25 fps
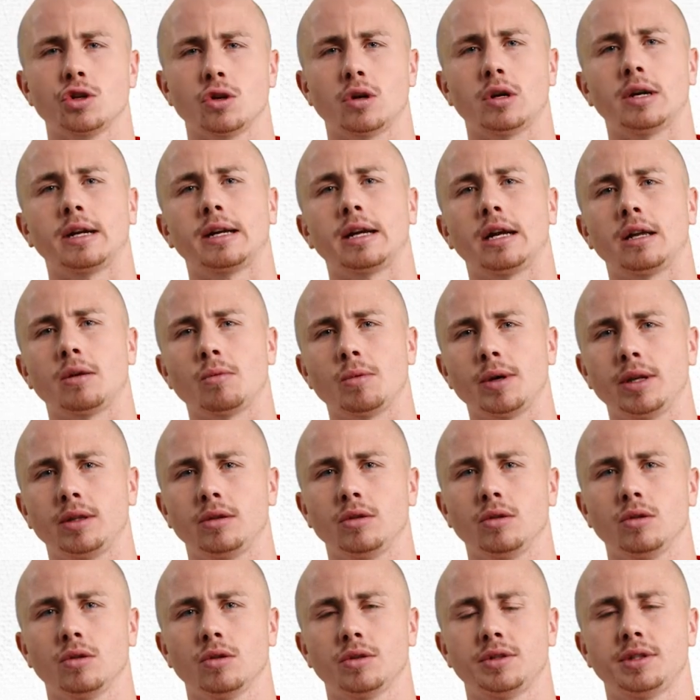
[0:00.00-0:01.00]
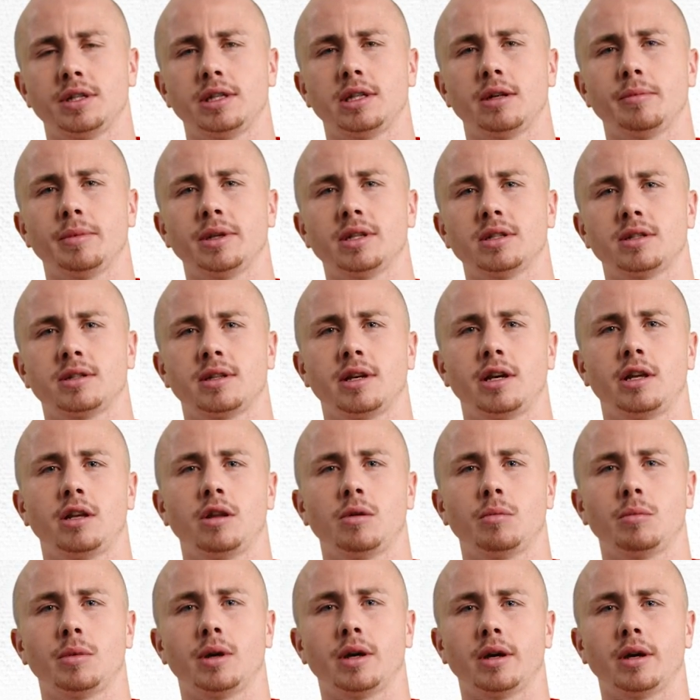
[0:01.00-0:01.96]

sure. I can't wait to see them at the stadium.